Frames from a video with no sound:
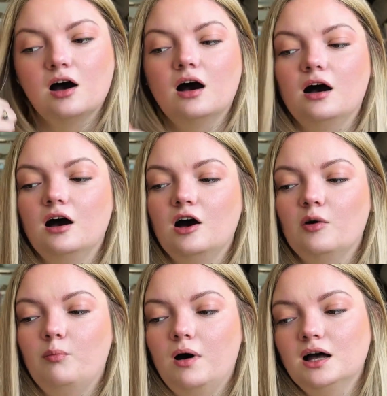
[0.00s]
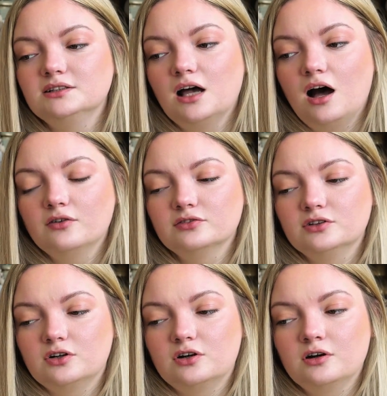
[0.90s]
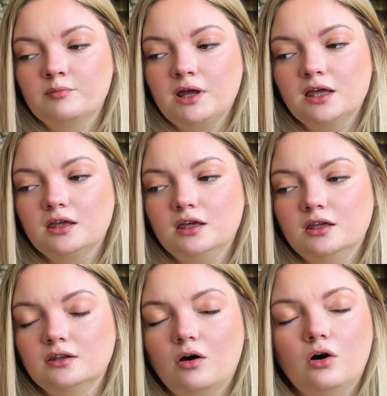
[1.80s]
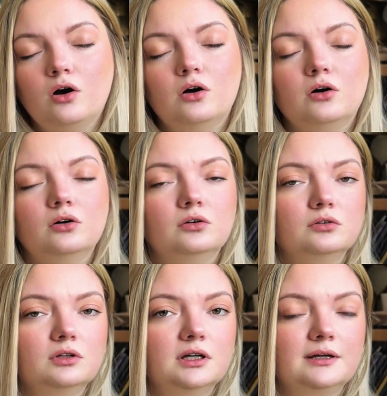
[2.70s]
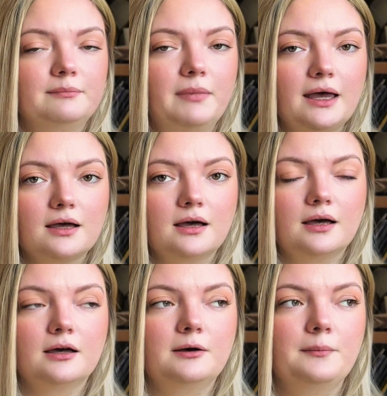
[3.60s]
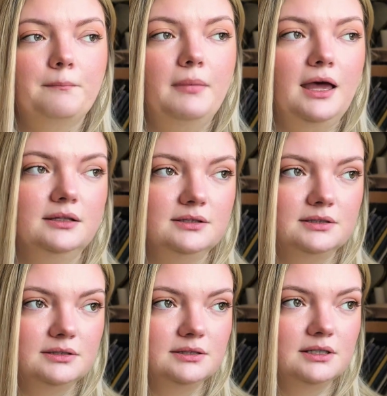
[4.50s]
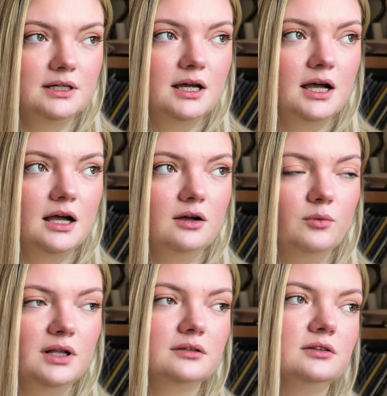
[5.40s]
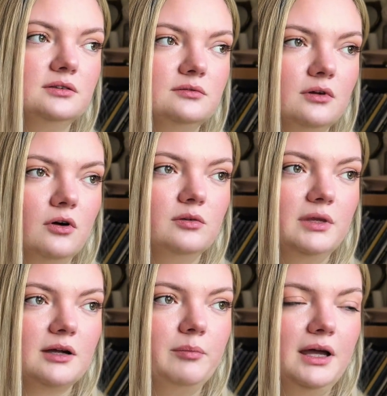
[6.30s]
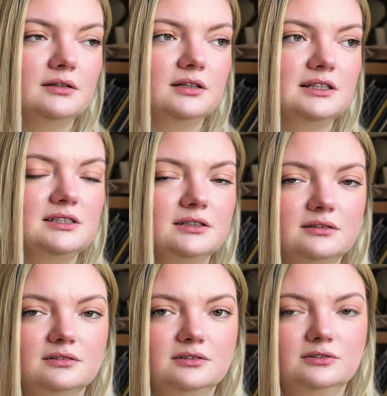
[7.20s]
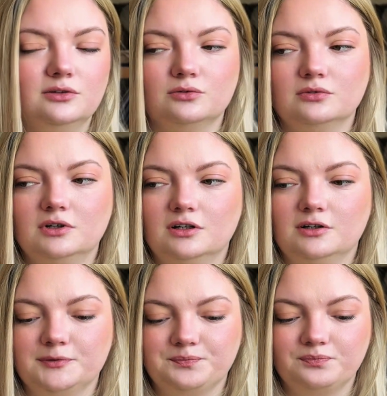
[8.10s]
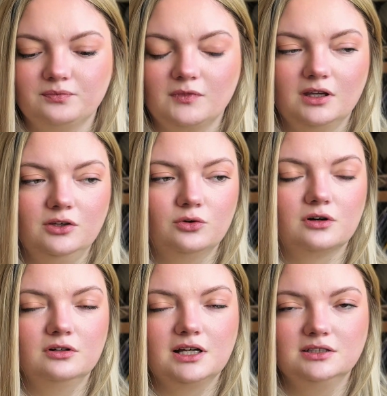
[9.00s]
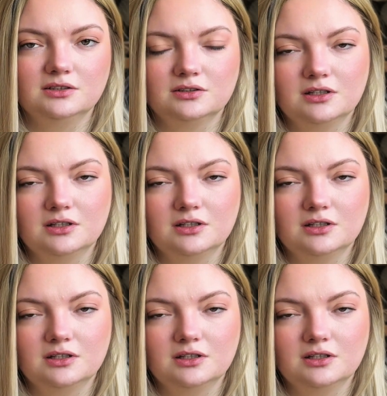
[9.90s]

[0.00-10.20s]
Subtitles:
but after making a whole back panel, well, not all back panel until you're connecting